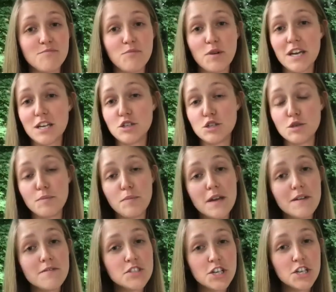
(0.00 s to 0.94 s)
We can do
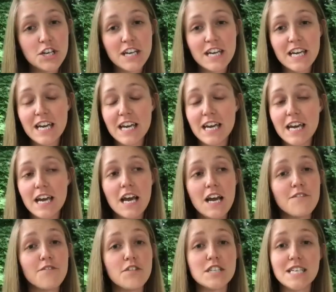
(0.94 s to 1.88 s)
beef jerky.
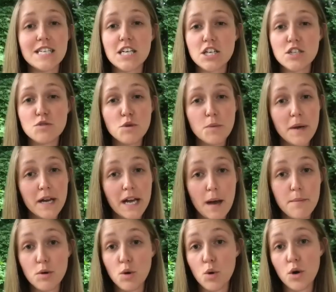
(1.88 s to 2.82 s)
For dinners, we'll pick
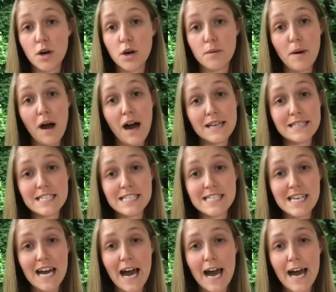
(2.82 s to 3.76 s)
up Knorr pasta
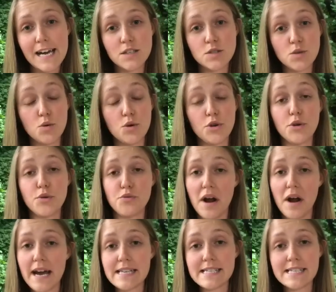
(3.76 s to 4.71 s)
sides or the
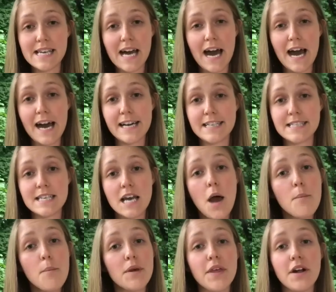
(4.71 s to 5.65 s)
rice sides.
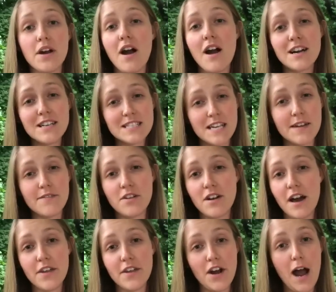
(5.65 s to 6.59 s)
But there are several
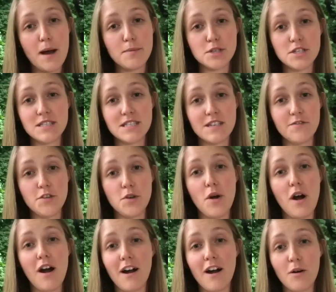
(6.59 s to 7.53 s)
other options if
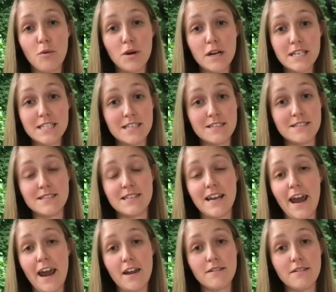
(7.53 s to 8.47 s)
you are wanting to
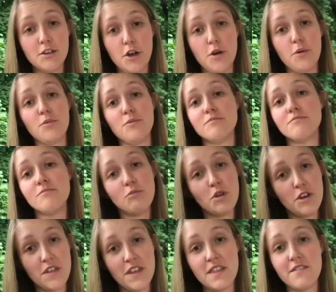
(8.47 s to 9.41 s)
stay, you know,
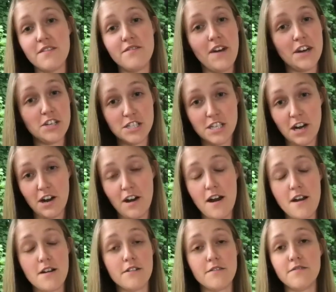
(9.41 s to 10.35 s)
within the
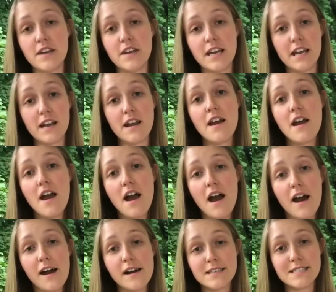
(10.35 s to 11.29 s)
vegetarian or vegan
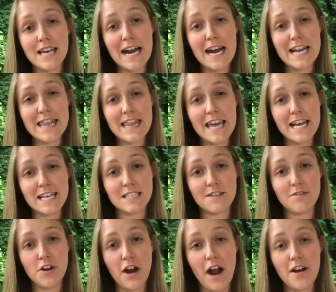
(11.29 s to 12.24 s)
side of things
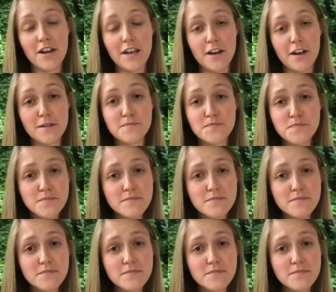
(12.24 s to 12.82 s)
if you're out here.